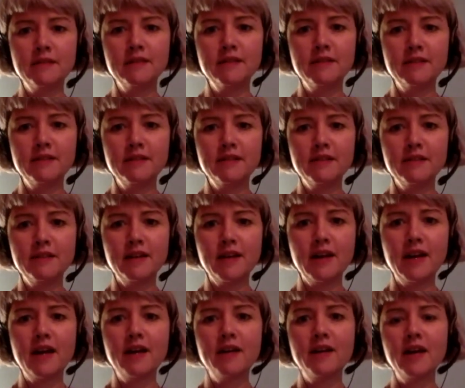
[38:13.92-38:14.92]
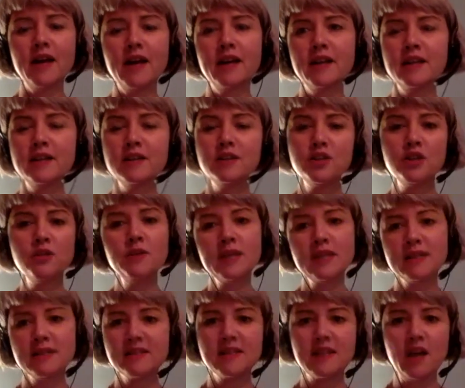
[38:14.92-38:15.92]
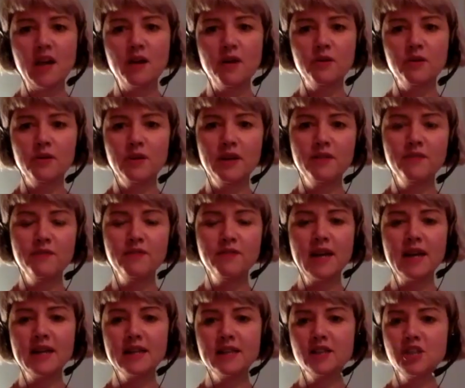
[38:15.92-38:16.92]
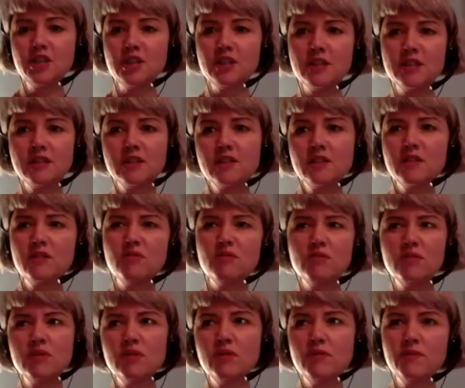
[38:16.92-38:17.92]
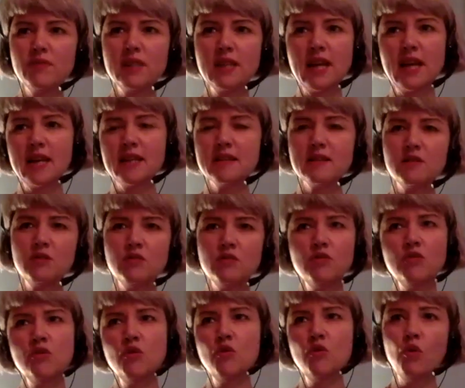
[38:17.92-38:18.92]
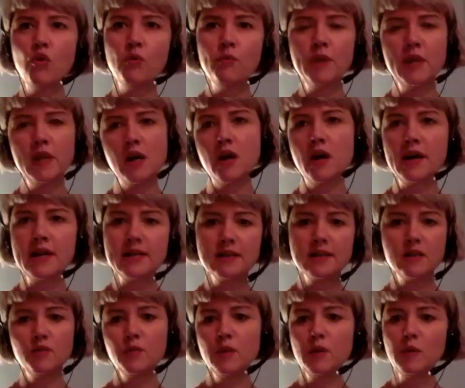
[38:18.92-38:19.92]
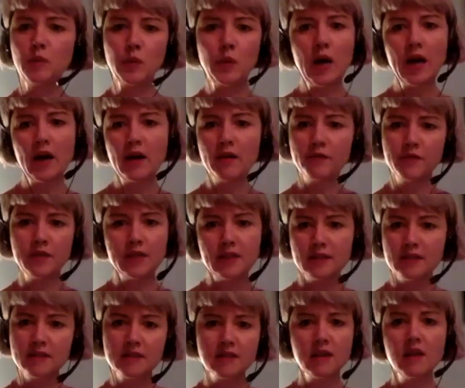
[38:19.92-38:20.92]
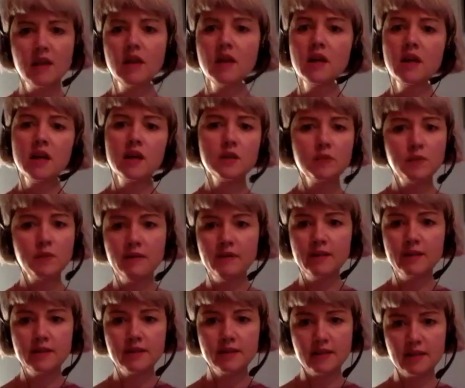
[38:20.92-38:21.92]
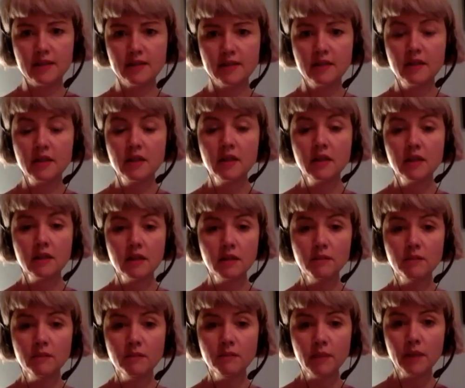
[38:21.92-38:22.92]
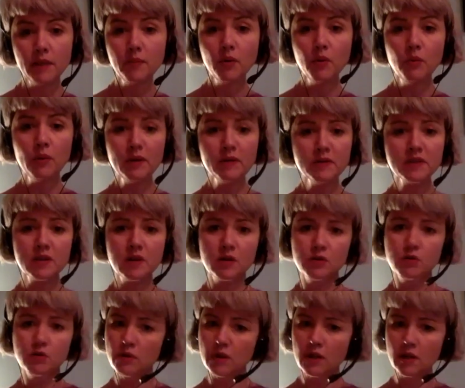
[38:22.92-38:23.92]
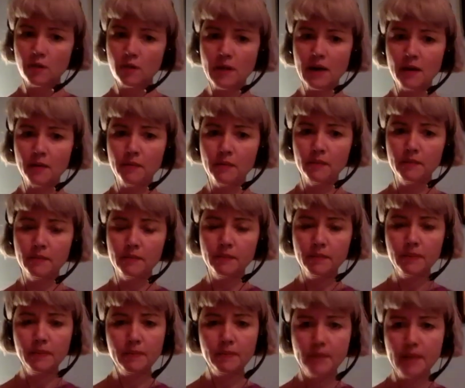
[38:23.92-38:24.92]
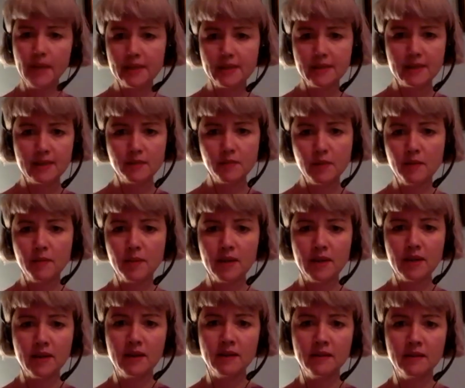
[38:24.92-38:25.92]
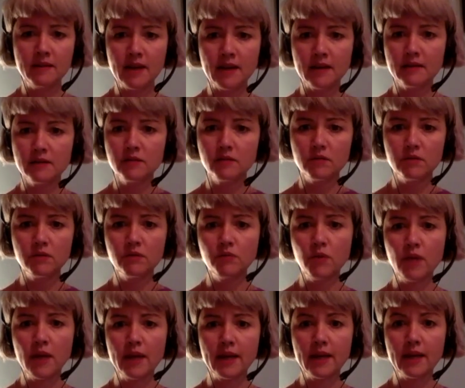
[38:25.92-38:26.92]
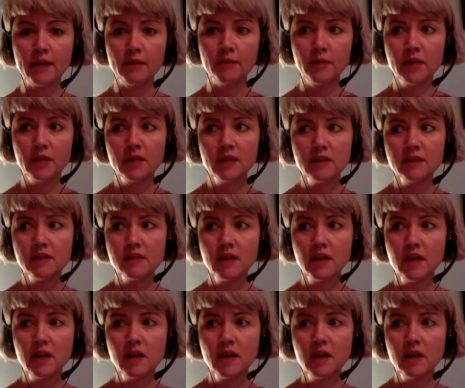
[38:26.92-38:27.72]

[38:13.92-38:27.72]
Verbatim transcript: Yeah. And, and in doing so, if that just sort of gets normalized that people have these experiences, then people will start talking about places maybe in that sort of way again, because